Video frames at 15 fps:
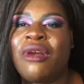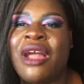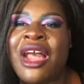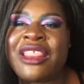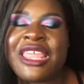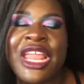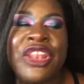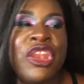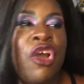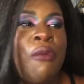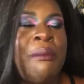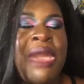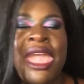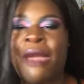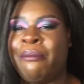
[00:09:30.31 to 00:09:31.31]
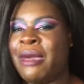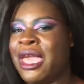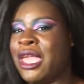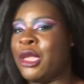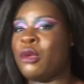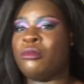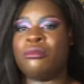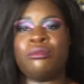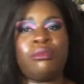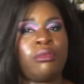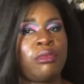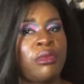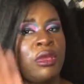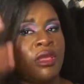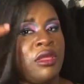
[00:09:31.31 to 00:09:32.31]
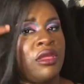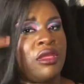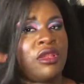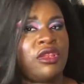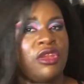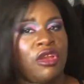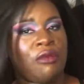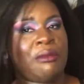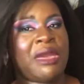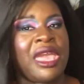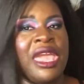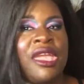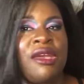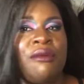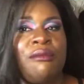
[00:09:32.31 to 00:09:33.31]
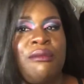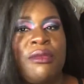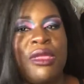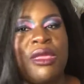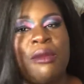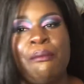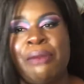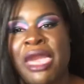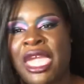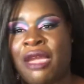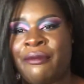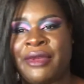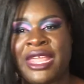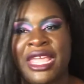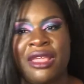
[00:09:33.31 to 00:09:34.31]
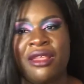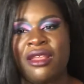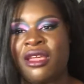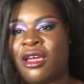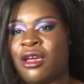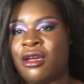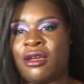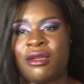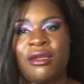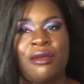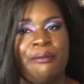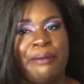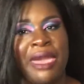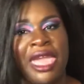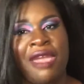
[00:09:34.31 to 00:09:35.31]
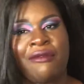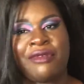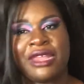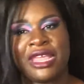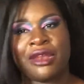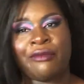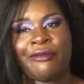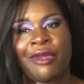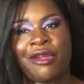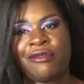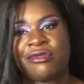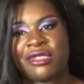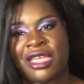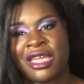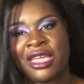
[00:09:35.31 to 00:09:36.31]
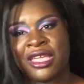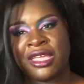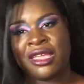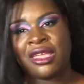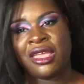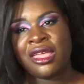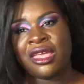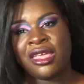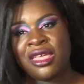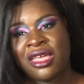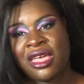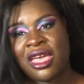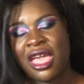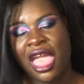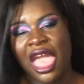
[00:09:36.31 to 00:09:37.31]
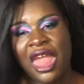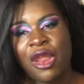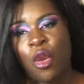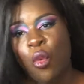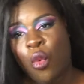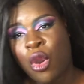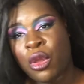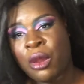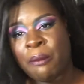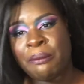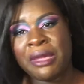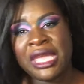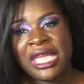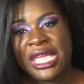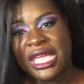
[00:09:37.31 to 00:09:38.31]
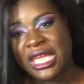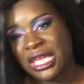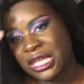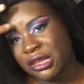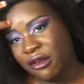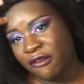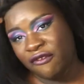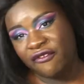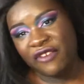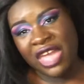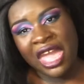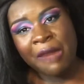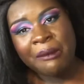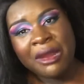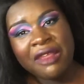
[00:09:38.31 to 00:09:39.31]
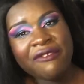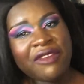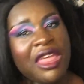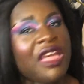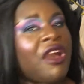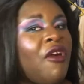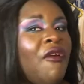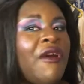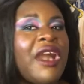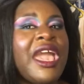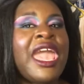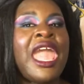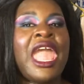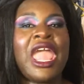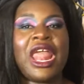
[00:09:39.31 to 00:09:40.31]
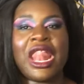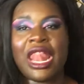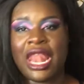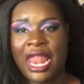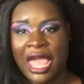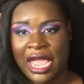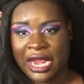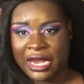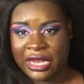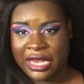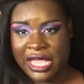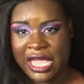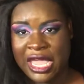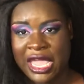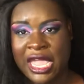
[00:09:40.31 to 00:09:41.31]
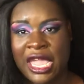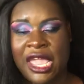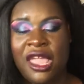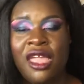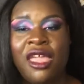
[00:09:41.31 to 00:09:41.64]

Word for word: I said, no, ma'am, Pam, no, ma'am. Pam did, uh, uh Pam did the wrong thing. I don't want to be in your family if they are gonna act like that.